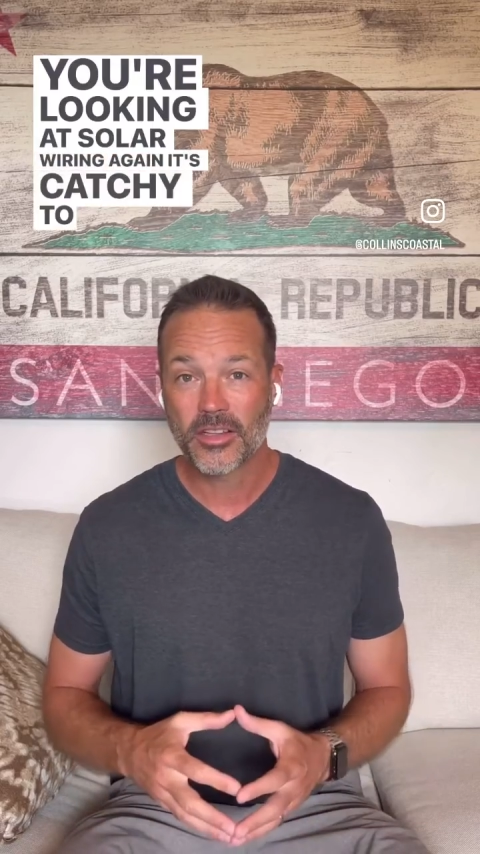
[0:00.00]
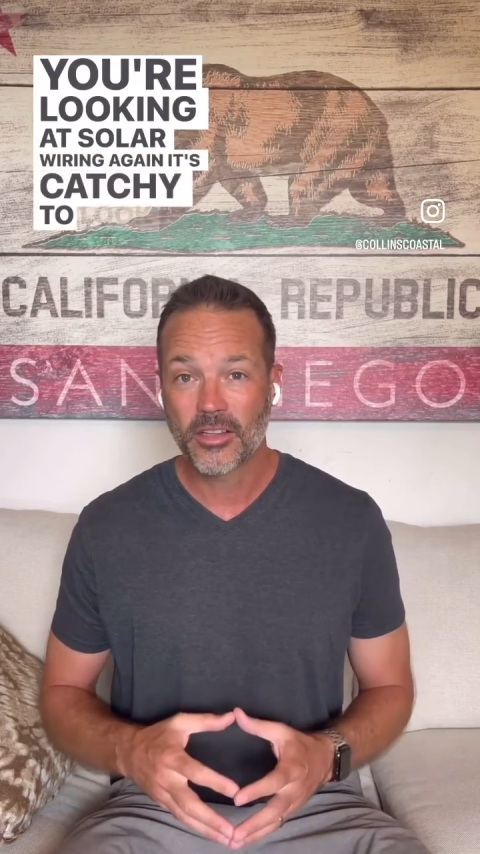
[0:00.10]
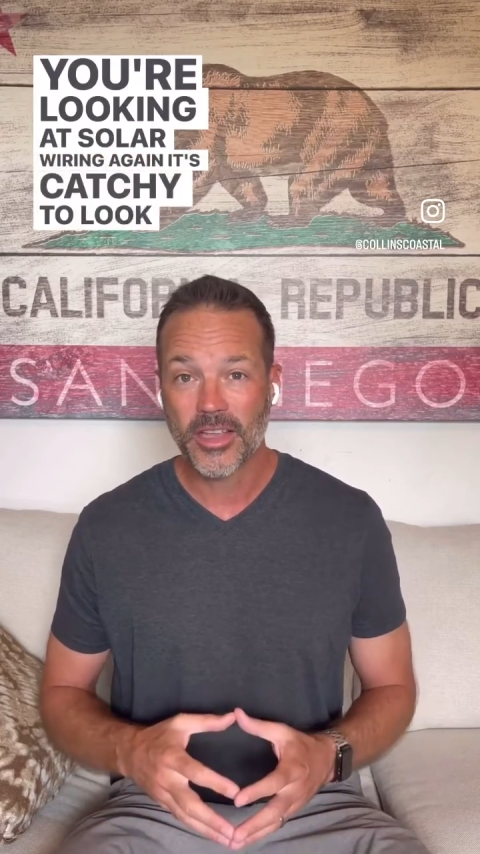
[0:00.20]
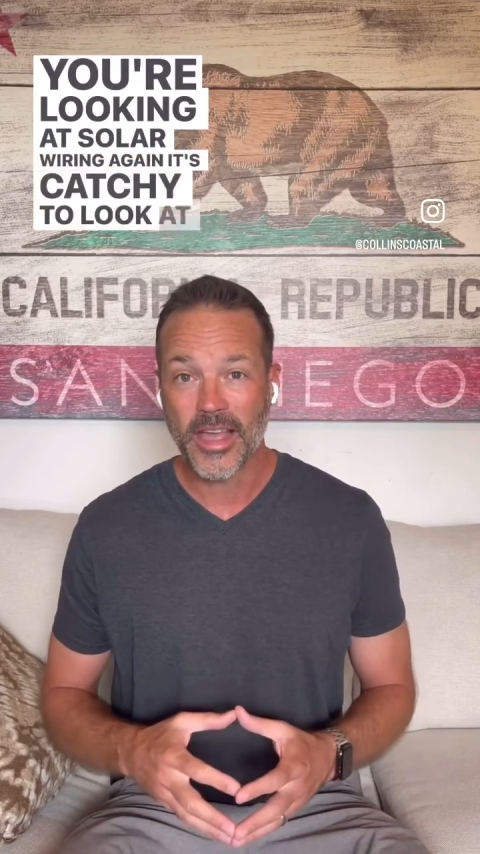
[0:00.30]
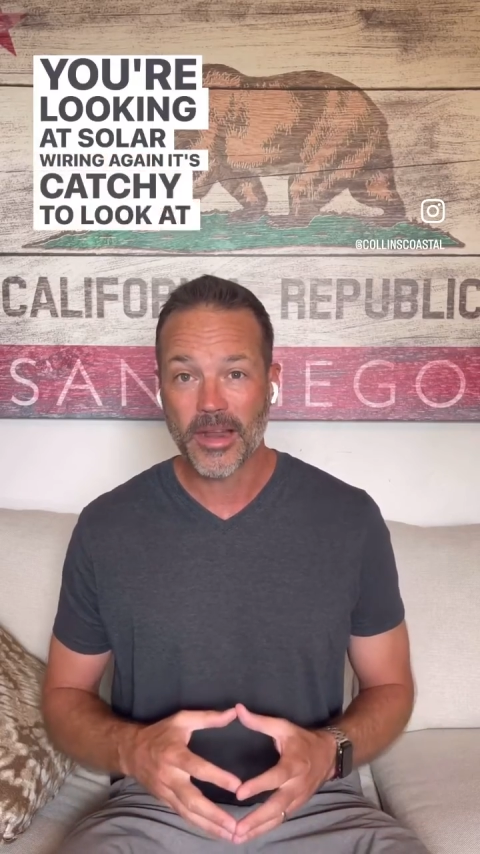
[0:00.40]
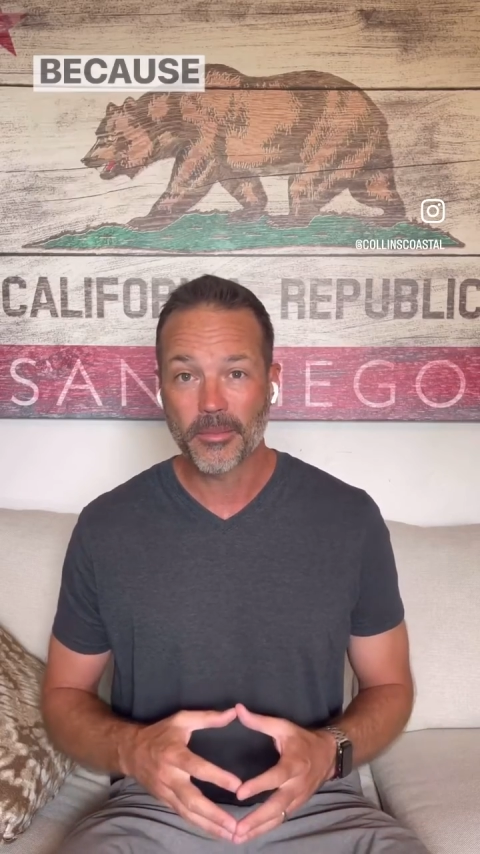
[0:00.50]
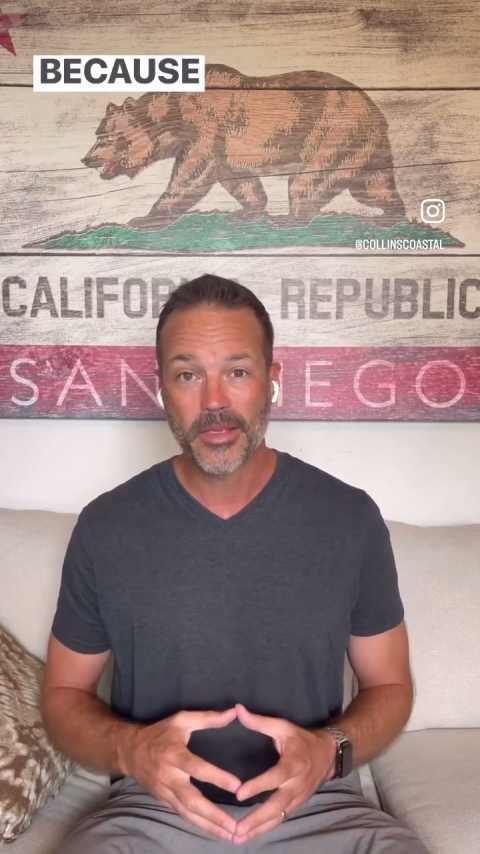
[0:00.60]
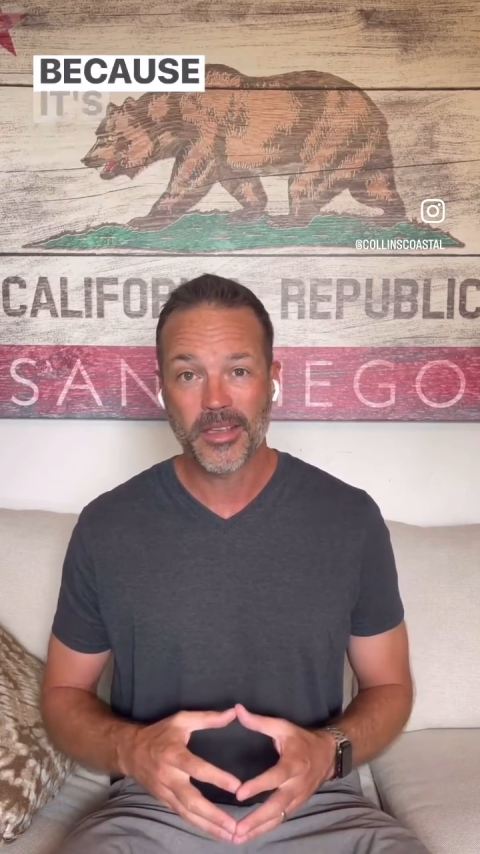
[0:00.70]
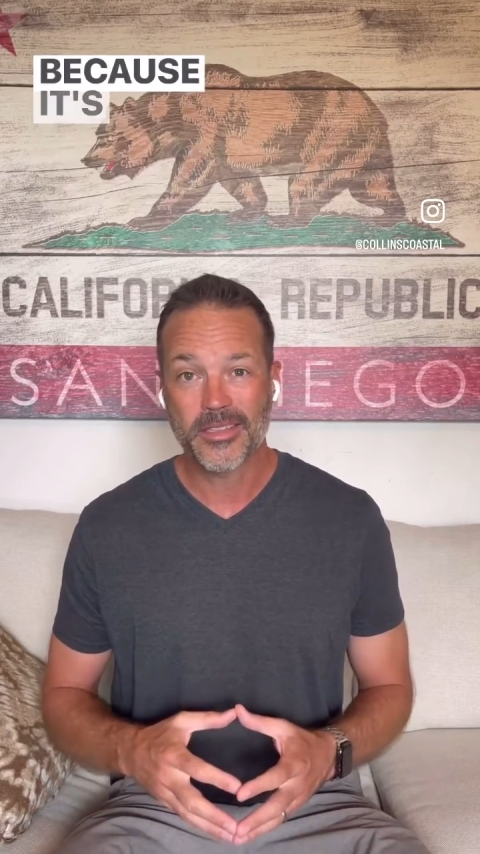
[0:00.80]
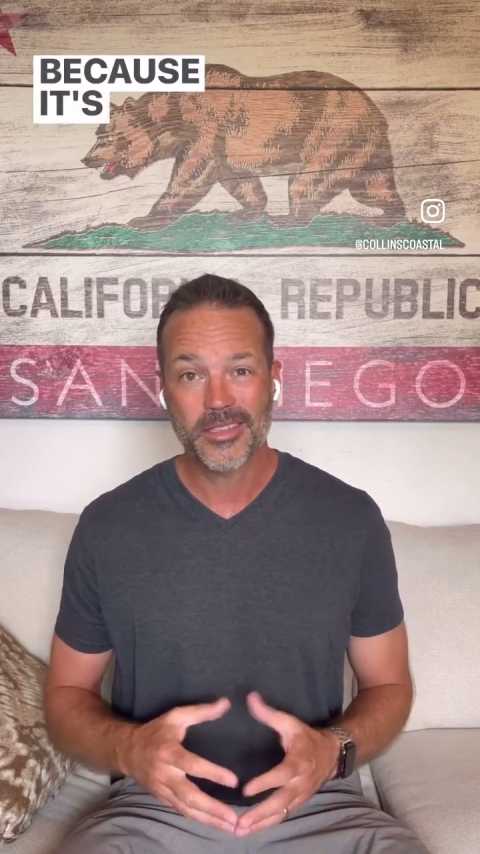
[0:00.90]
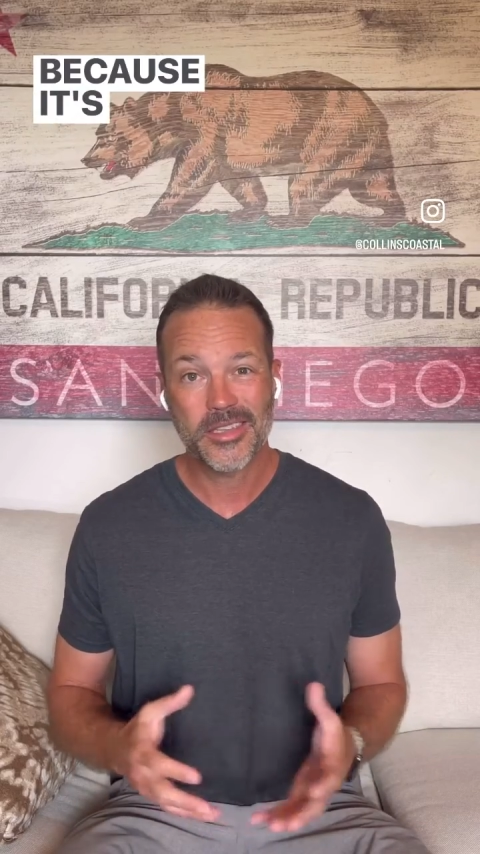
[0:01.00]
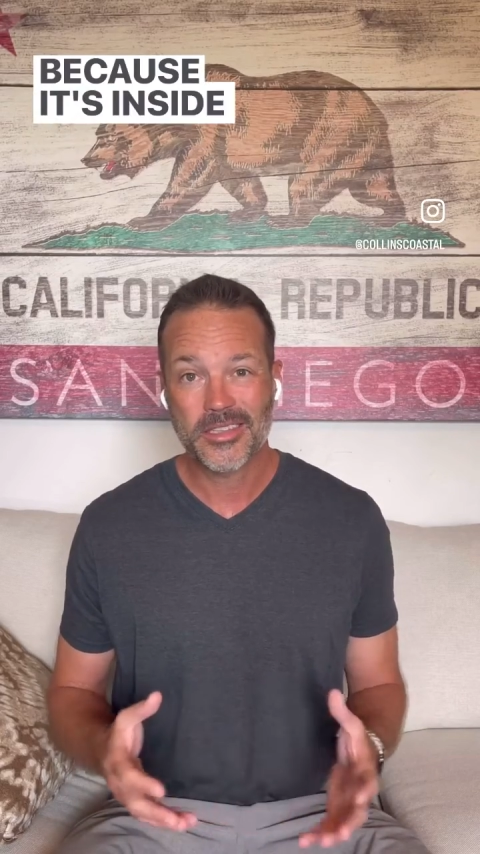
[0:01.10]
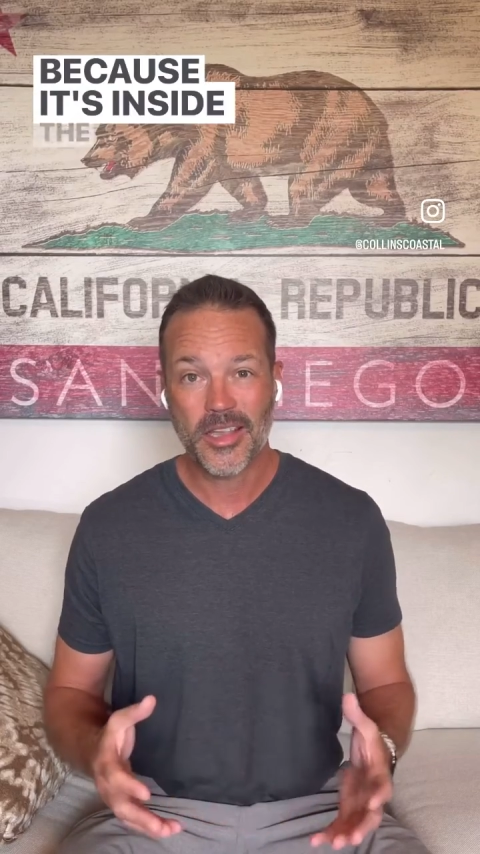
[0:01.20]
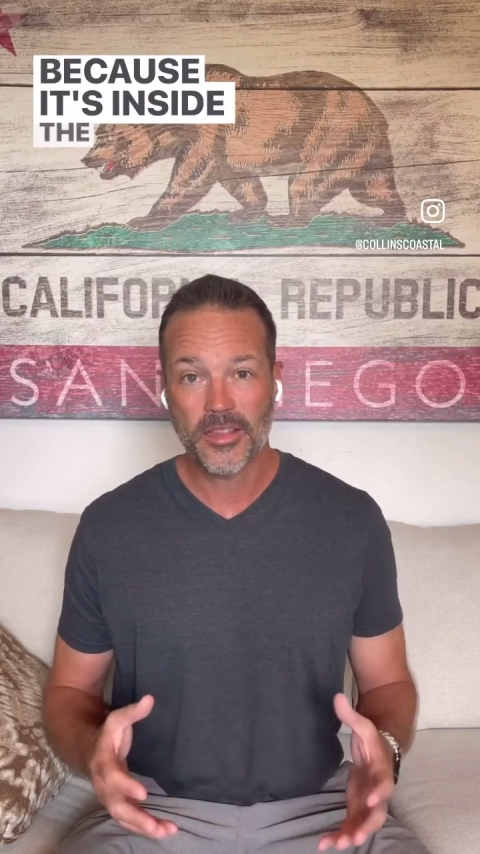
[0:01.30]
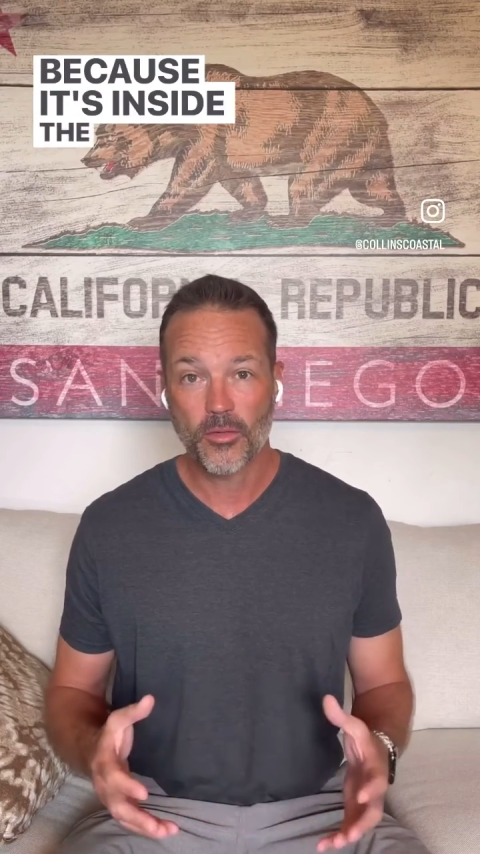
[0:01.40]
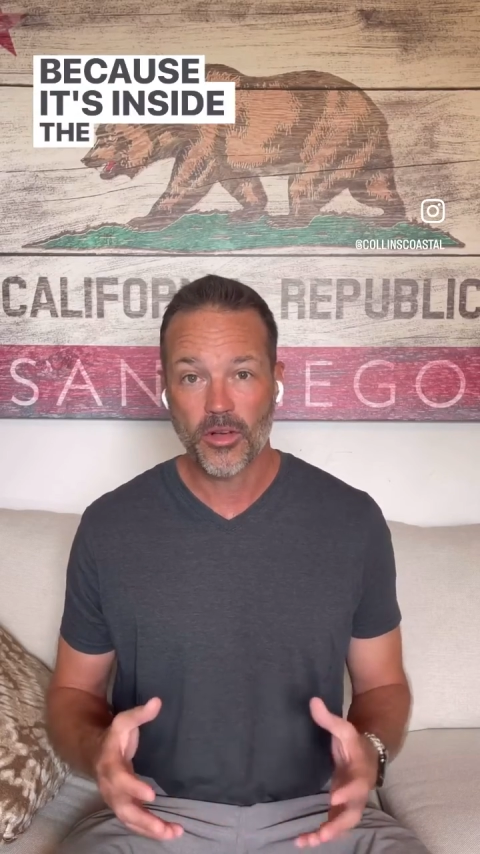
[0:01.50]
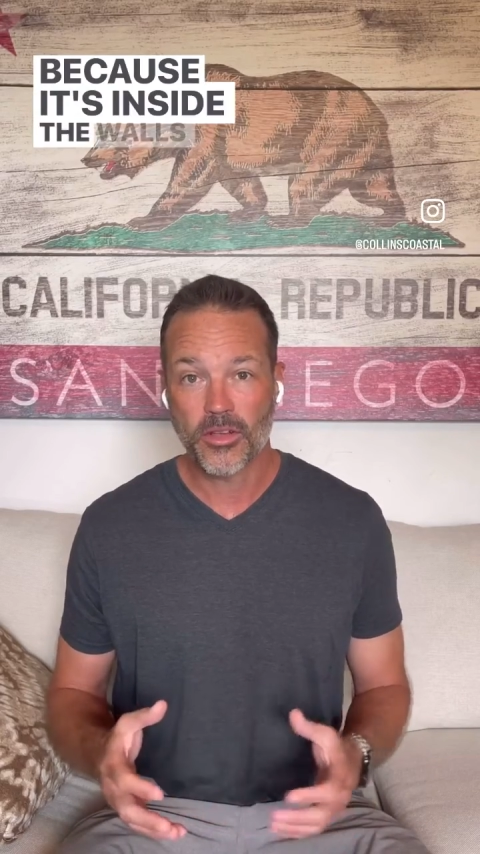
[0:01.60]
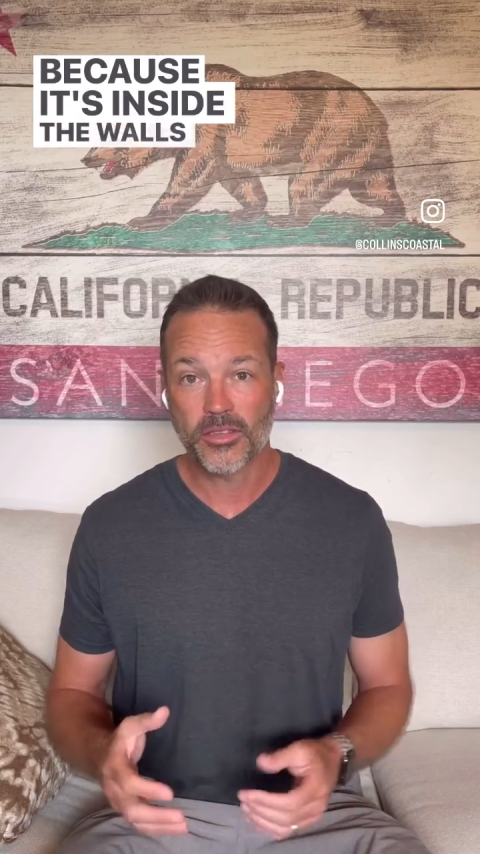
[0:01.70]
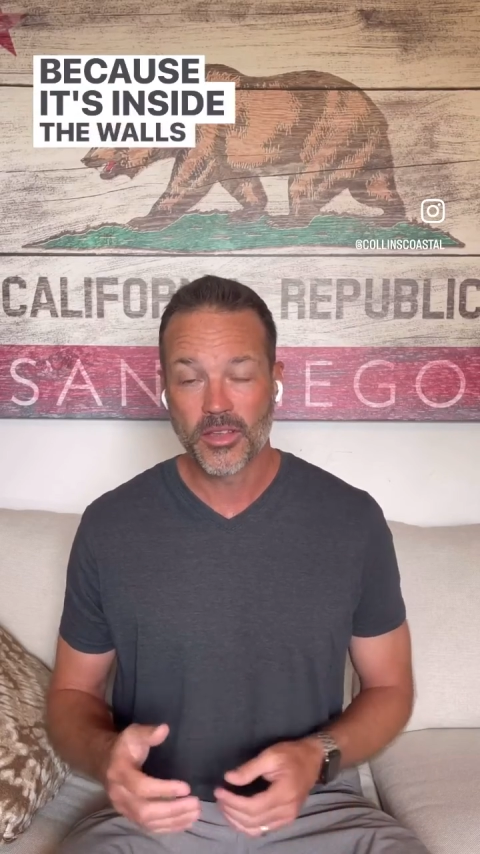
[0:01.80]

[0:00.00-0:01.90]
at because it's inside the walls,